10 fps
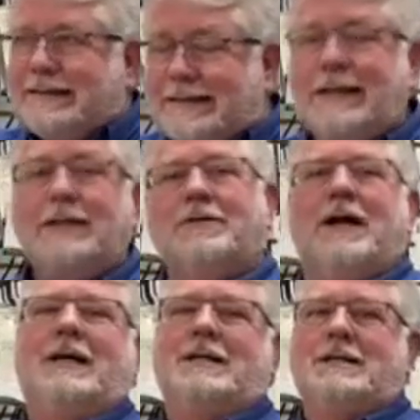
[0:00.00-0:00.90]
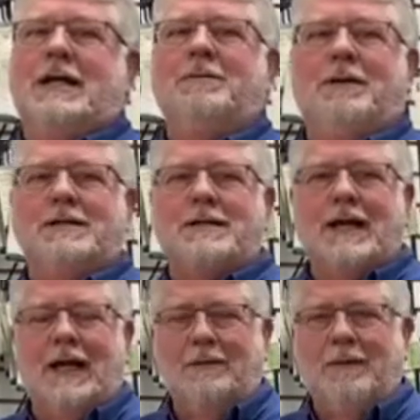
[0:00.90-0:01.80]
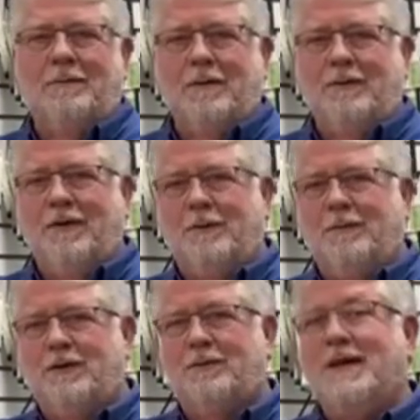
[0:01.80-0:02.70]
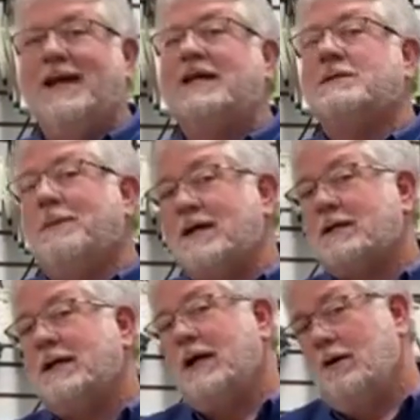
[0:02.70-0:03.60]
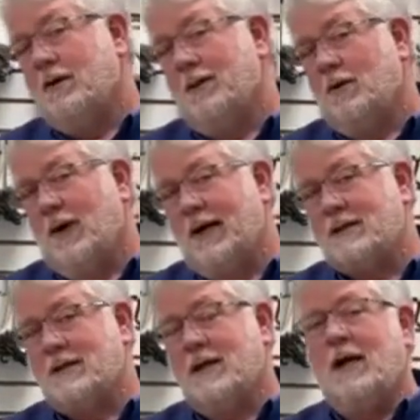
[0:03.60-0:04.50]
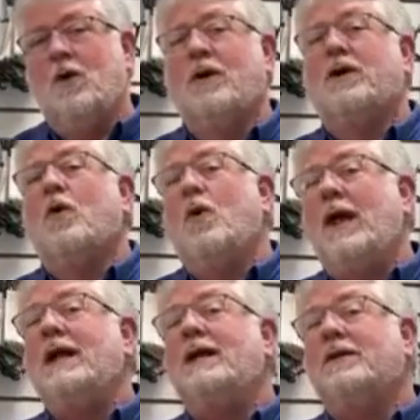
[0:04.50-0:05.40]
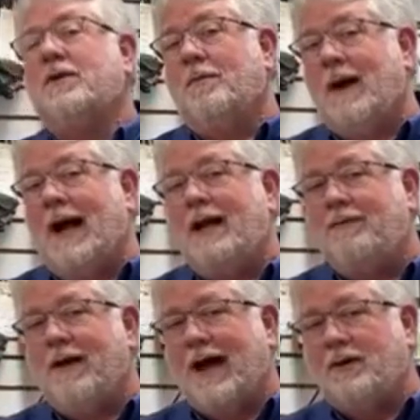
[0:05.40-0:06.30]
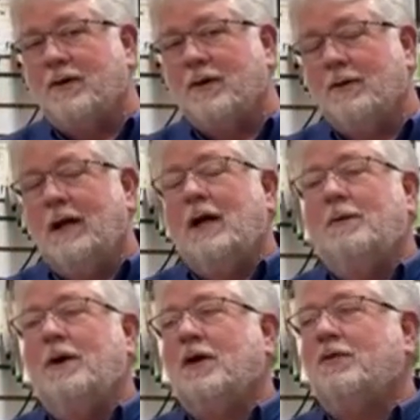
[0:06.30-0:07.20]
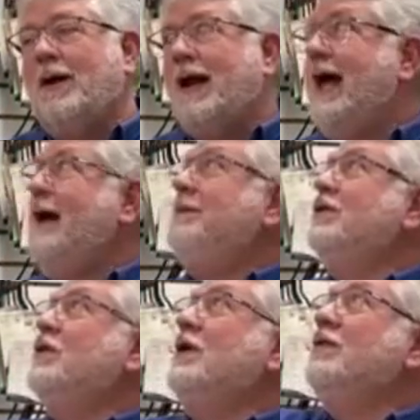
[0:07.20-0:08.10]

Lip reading: still not as stable as I like my bird feeder poles to be, especially here in the Midwest, where the wind is a mighty factor. Because what happens